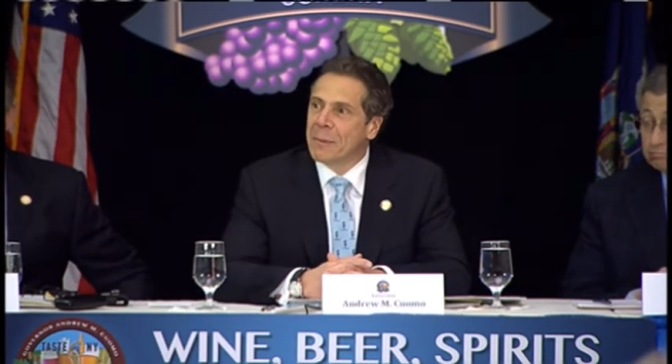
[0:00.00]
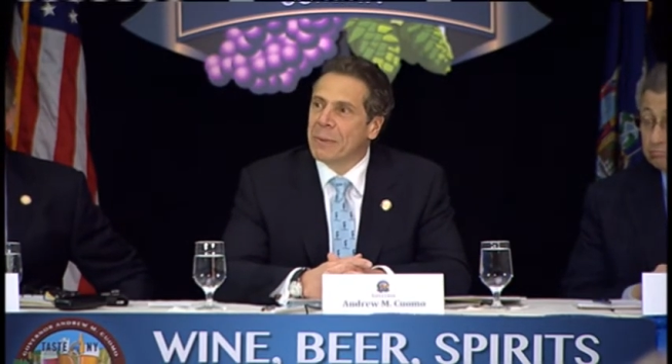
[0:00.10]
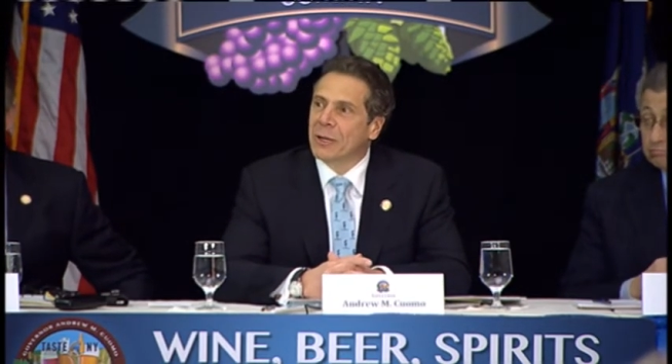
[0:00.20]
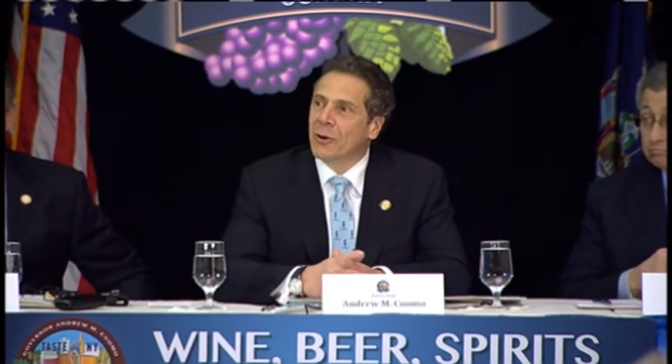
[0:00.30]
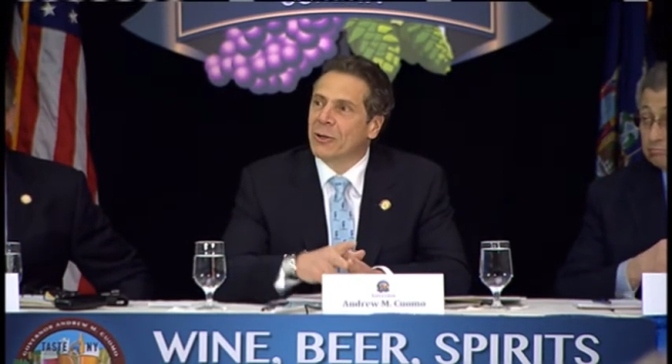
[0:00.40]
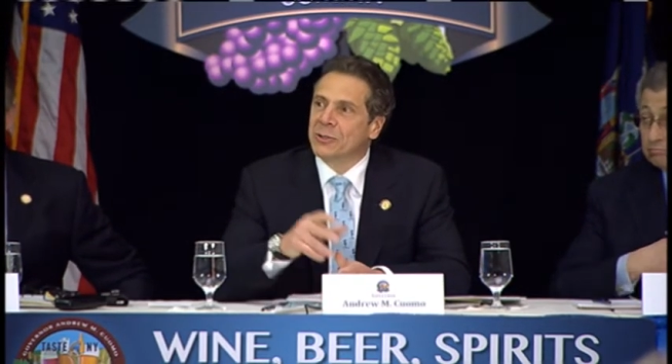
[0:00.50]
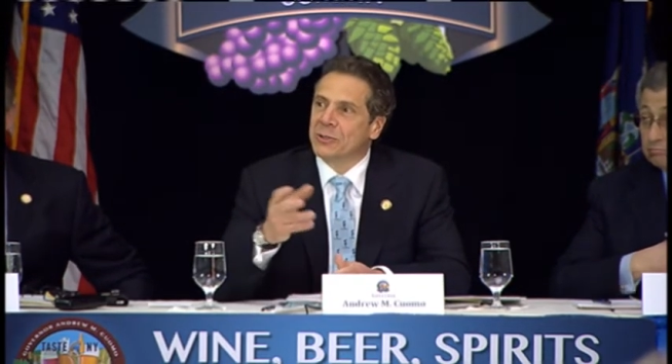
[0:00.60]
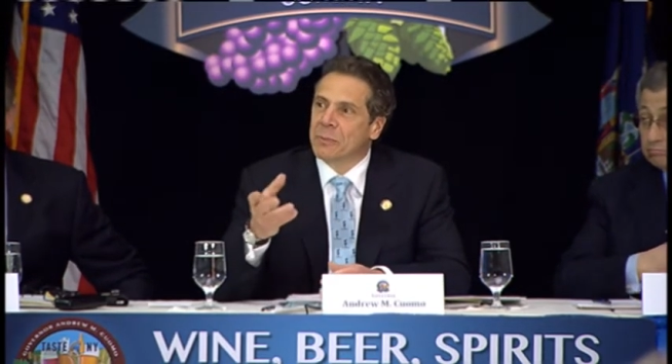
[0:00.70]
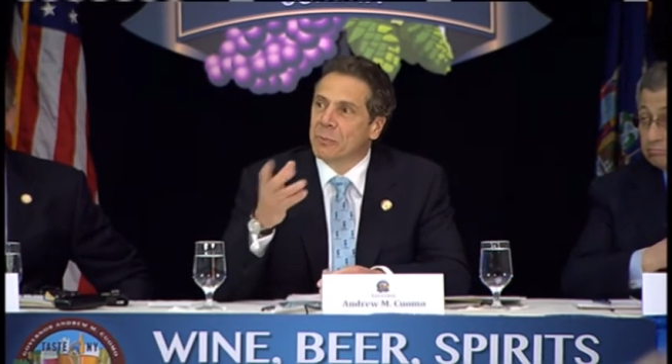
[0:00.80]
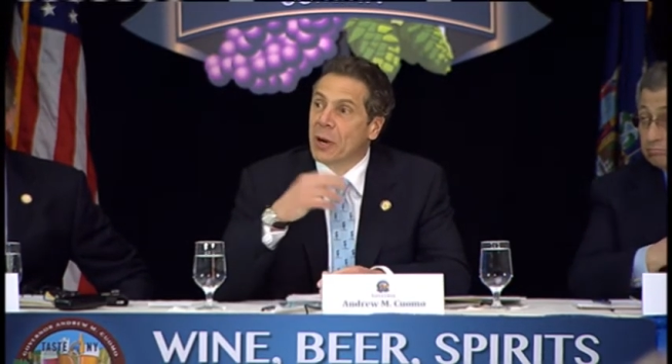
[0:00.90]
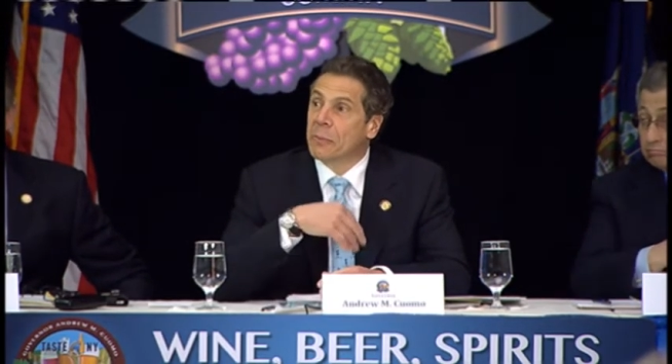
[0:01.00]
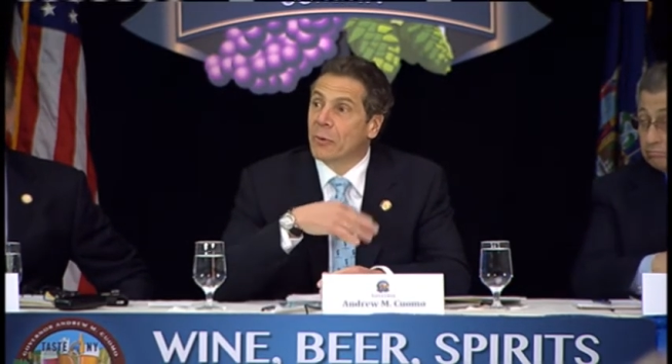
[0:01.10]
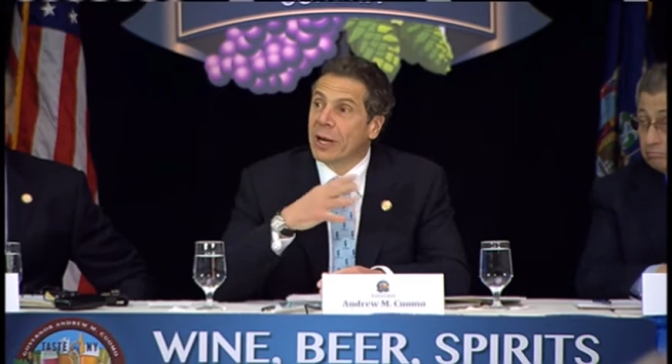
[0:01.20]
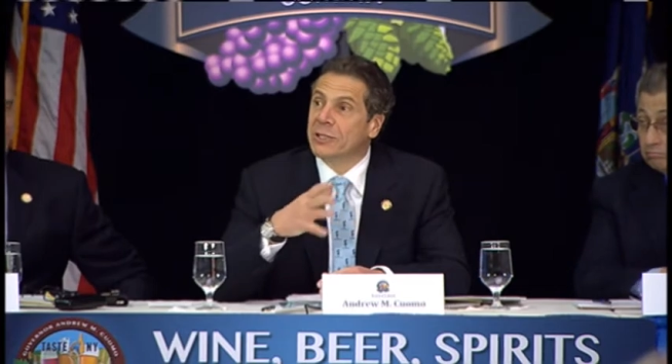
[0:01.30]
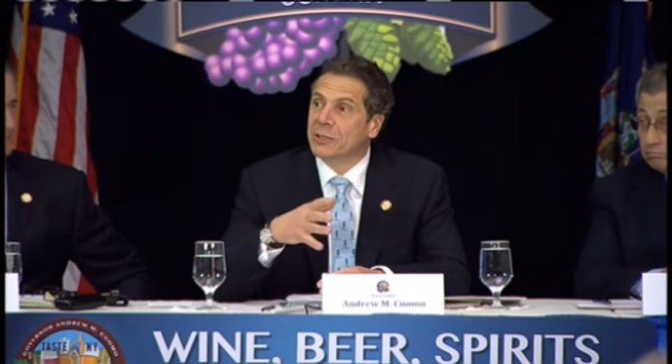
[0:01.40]
because the
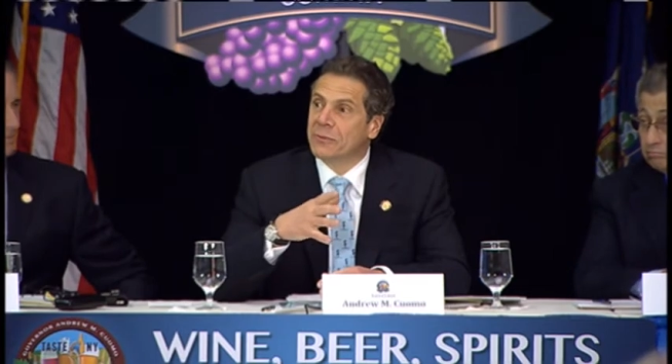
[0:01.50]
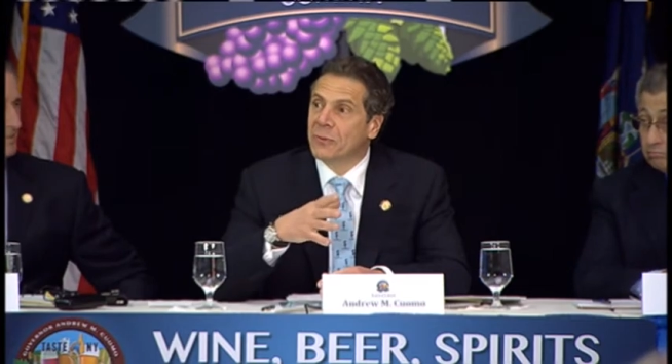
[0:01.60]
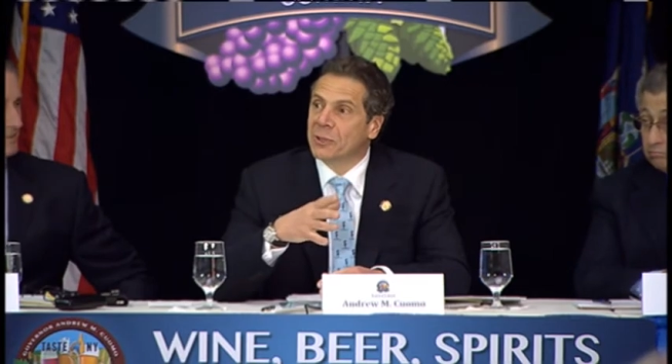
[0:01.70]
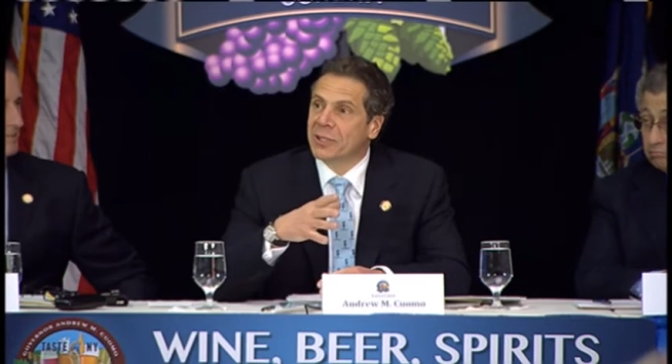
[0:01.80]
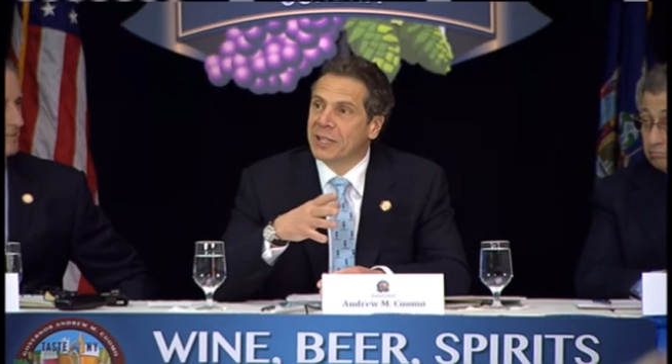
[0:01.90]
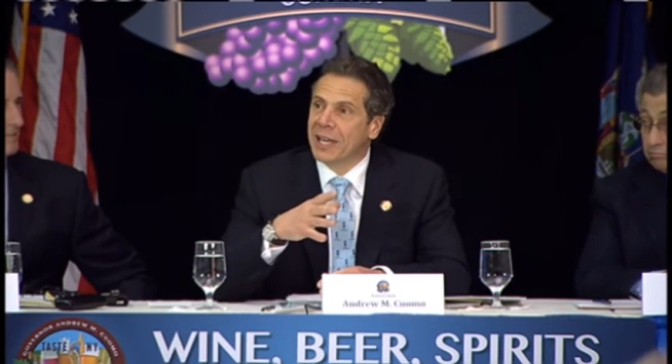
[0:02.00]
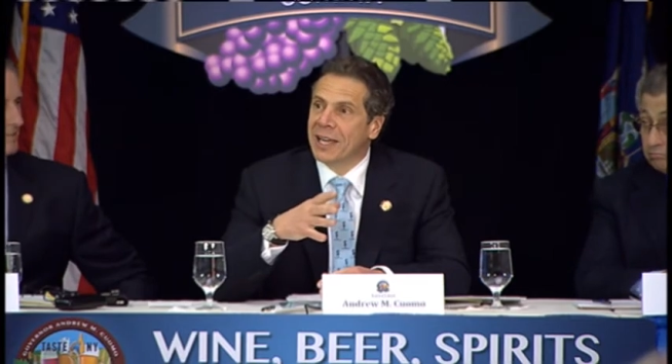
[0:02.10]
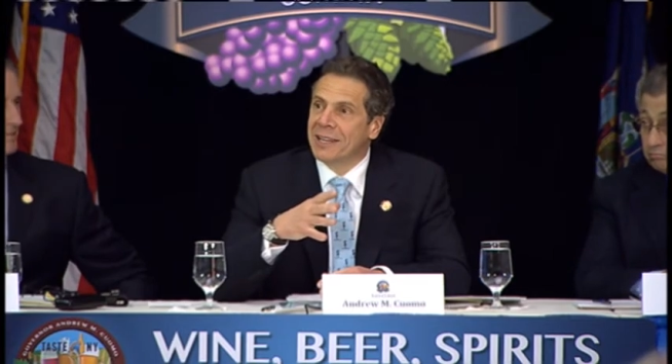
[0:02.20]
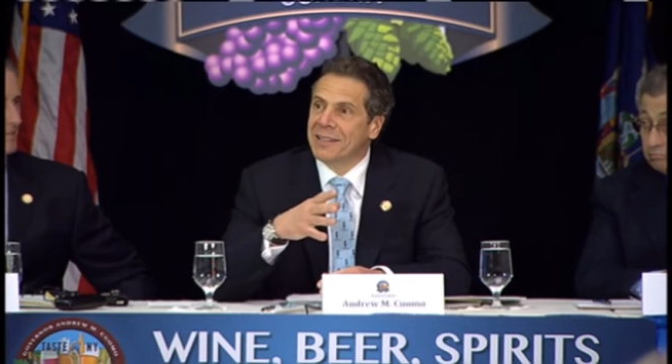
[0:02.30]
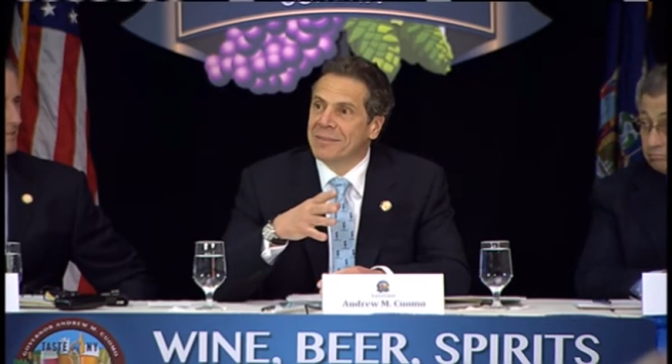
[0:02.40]
preparation for today,